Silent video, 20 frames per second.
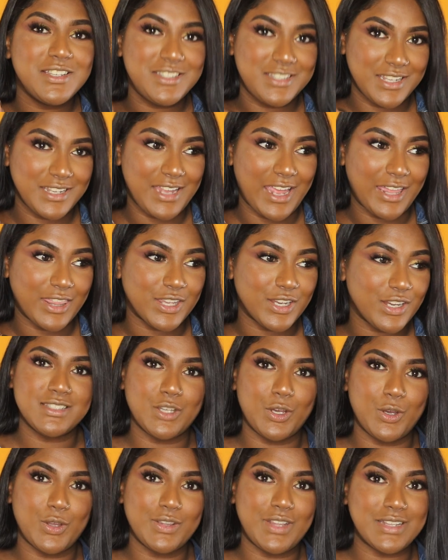together.
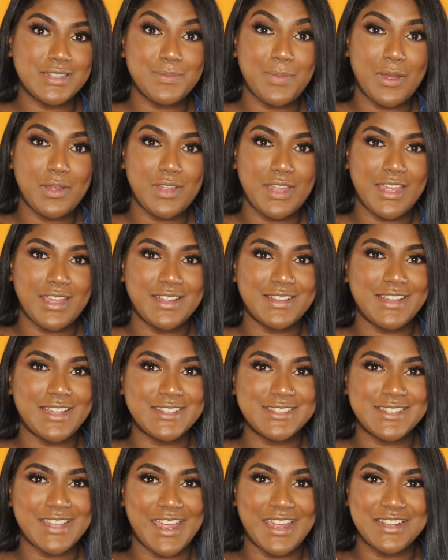So that's about it.
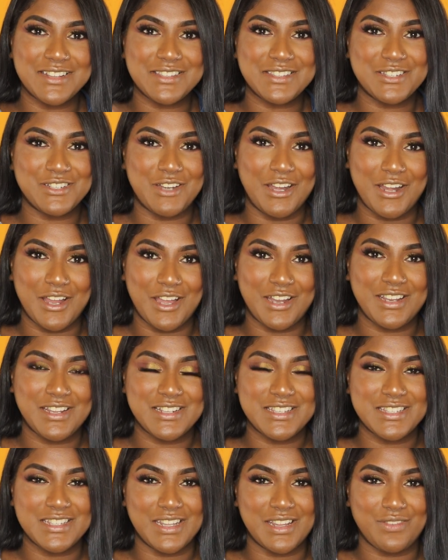Let's get straight on
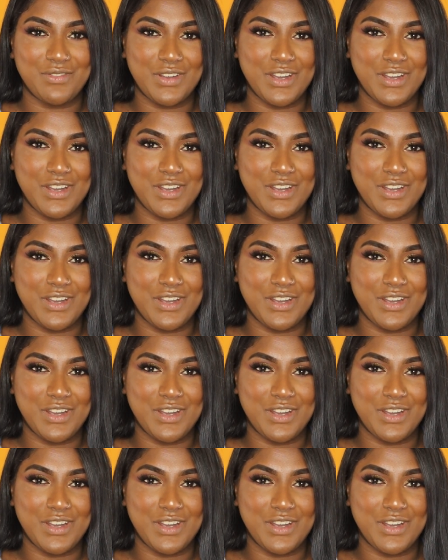into the